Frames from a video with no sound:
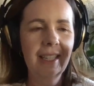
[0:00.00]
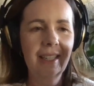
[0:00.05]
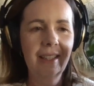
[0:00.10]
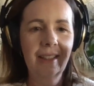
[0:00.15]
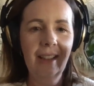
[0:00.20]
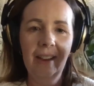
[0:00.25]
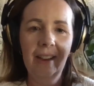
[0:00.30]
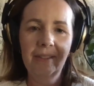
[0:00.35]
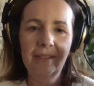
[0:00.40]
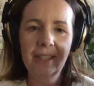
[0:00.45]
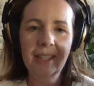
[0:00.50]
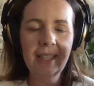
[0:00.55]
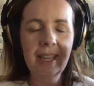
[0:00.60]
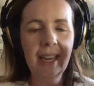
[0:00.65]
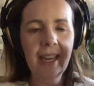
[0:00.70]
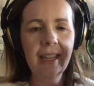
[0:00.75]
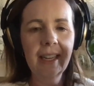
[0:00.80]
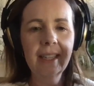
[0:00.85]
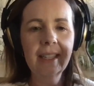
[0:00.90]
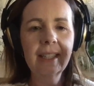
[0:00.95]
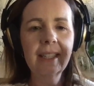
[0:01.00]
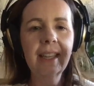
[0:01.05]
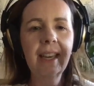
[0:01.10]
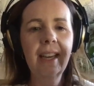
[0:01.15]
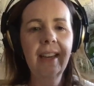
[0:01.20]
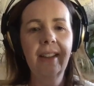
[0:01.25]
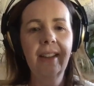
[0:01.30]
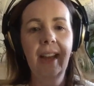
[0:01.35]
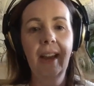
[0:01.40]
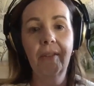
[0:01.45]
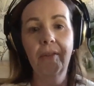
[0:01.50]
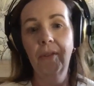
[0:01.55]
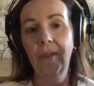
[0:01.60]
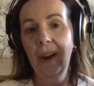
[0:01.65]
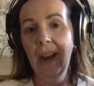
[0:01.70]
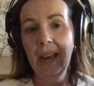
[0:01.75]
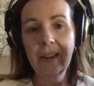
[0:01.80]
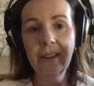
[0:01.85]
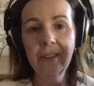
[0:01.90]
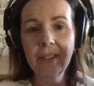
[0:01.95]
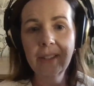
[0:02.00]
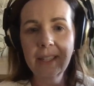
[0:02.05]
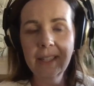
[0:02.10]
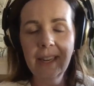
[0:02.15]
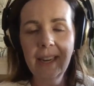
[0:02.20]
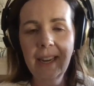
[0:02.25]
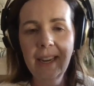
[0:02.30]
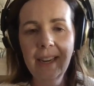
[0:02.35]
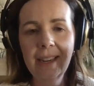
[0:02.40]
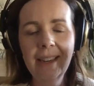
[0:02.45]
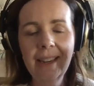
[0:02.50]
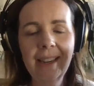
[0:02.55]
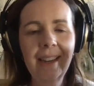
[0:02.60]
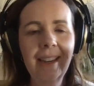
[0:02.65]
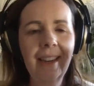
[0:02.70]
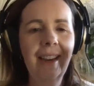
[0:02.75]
they have steaks, they have rattlesnake,